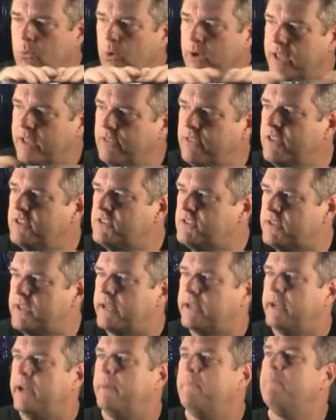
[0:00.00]
we'll get this
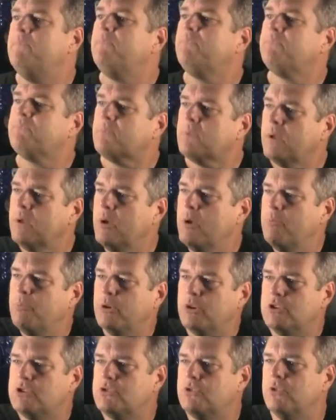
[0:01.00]
set up
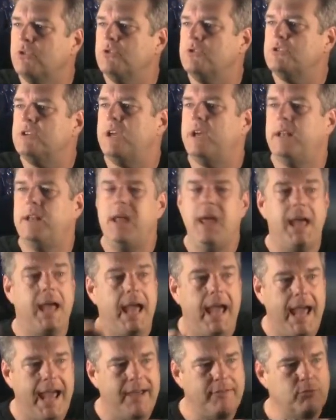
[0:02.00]
put our screws in
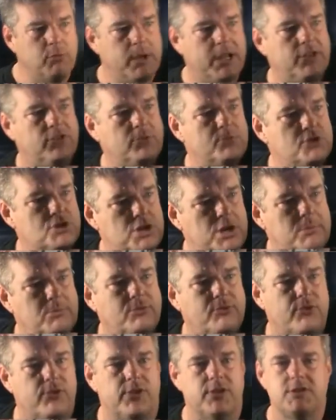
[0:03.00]
after we get some shims
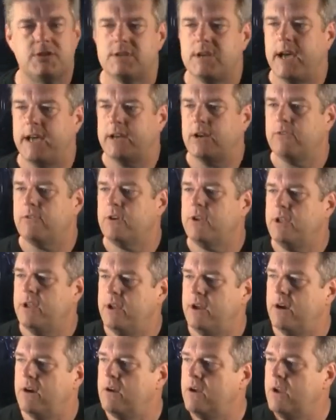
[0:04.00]
for this side over
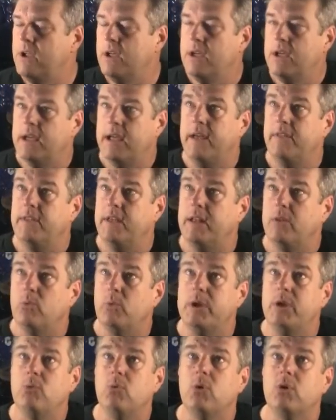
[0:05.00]
here and then
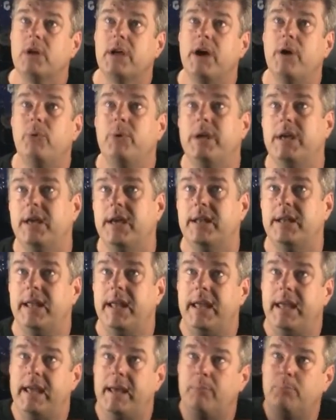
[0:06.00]
we will go in
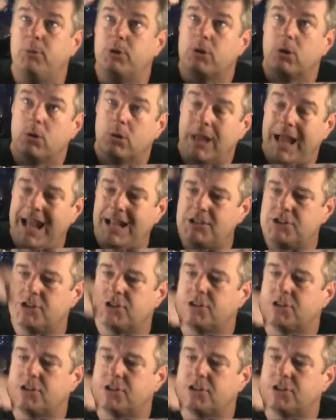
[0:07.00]
and put our latch